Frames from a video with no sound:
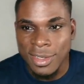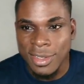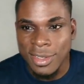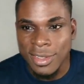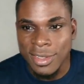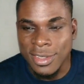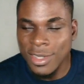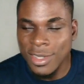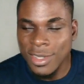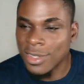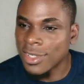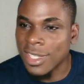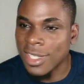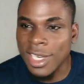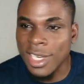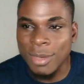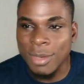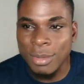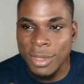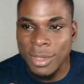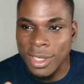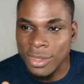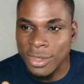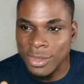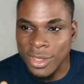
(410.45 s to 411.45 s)

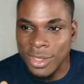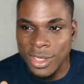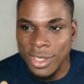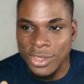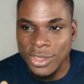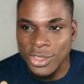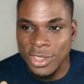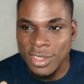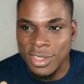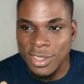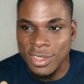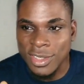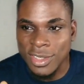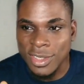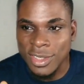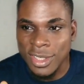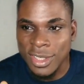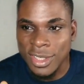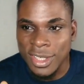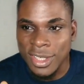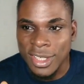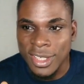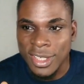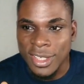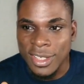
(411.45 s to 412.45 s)
Sustainable education,
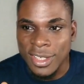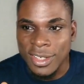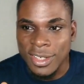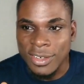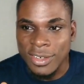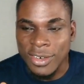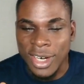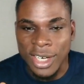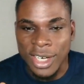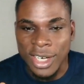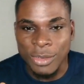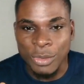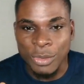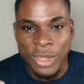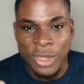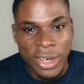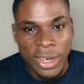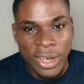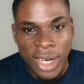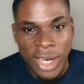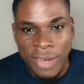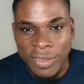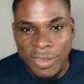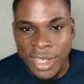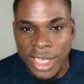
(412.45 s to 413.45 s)
right?
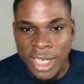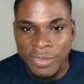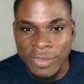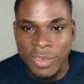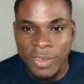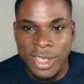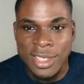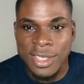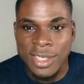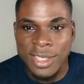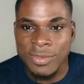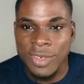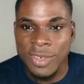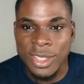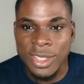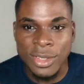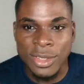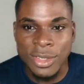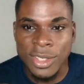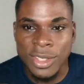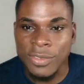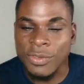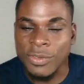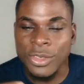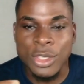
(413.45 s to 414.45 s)
Without having adverse effect
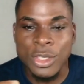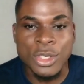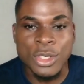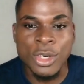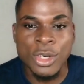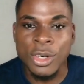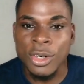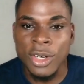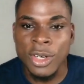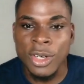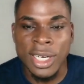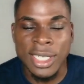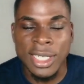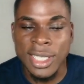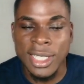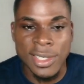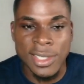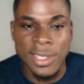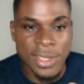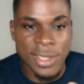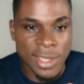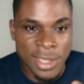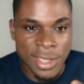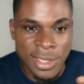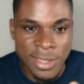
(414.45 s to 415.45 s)
on the future and
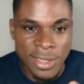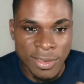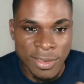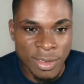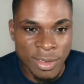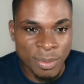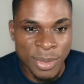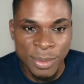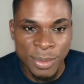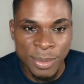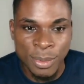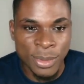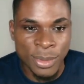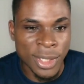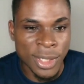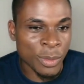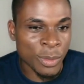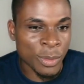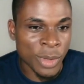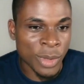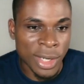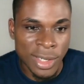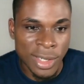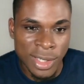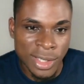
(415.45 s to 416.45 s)
destinies of the people that
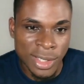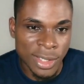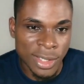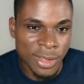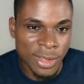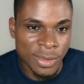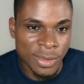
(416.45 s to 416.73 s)
we're leading.